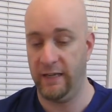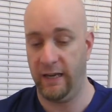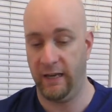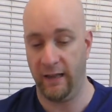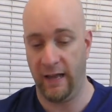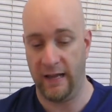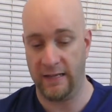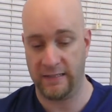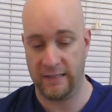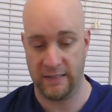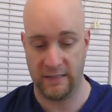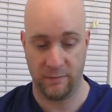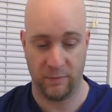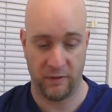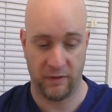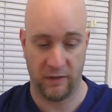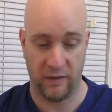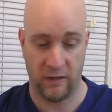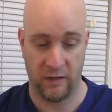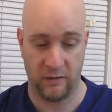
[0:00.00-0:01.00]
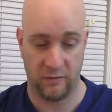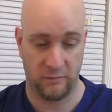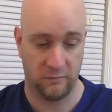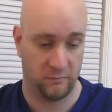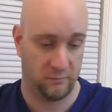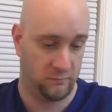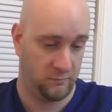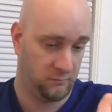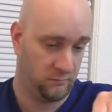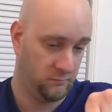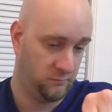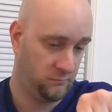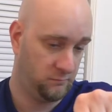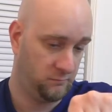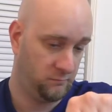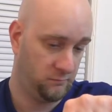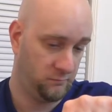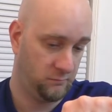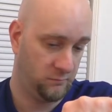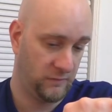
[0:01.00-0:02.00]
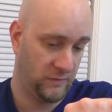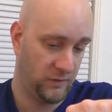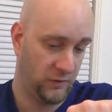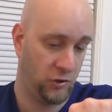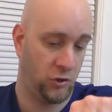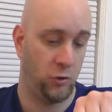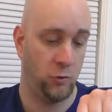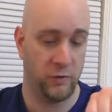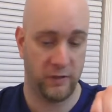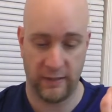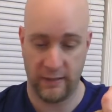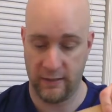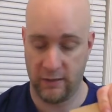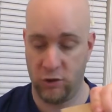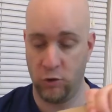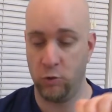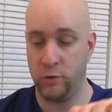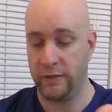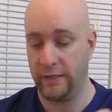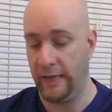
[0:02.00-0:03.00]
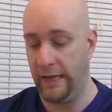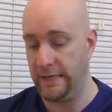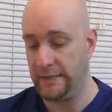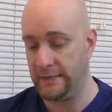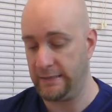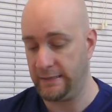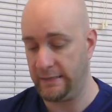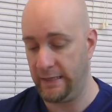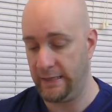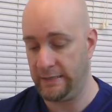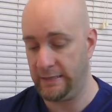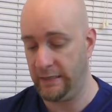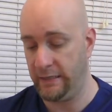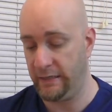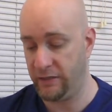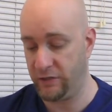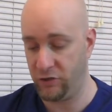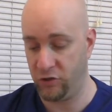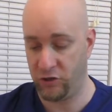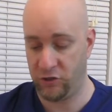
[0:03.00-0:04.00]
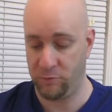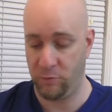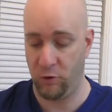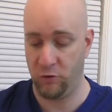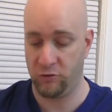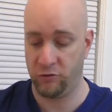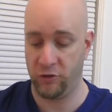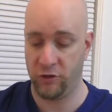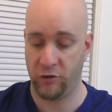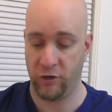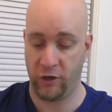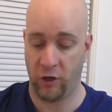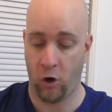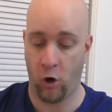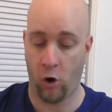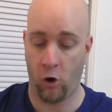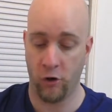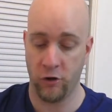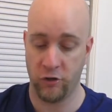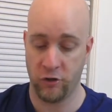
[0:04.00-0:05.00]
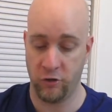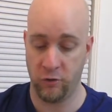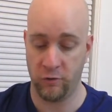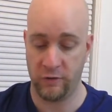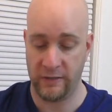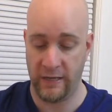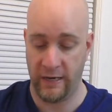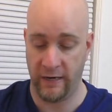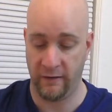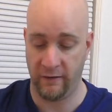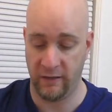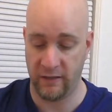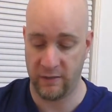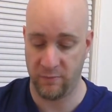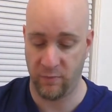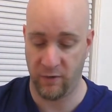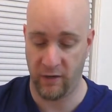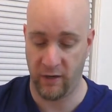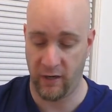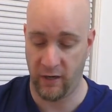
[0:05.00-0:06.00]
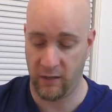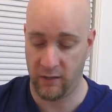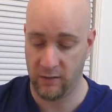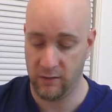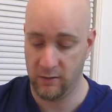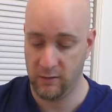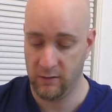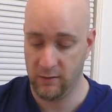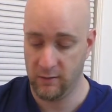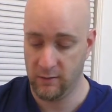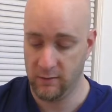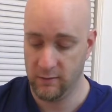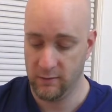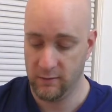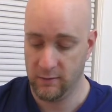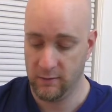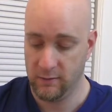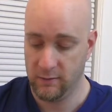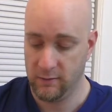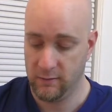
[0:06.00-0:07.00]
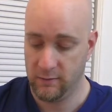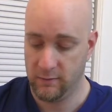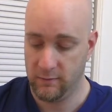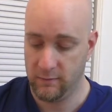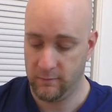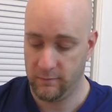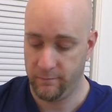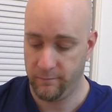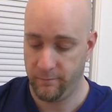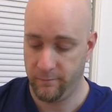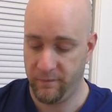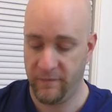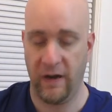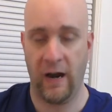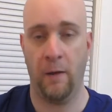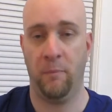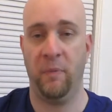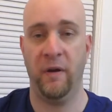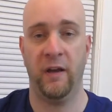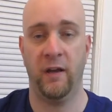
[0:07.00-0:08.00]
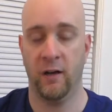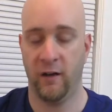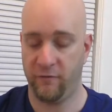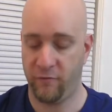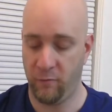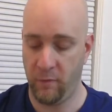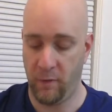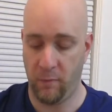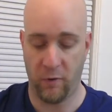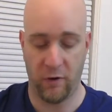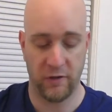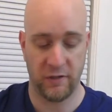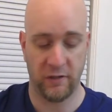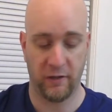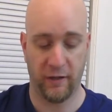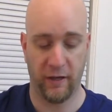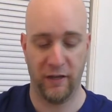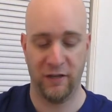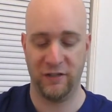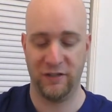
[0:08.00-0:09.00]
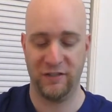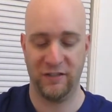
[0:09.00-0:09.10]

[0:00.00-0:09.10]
glasses, but they're juice glasses, let's say. I guess you're supposed to drink orange juice out of these, but they're not big enough for me personally.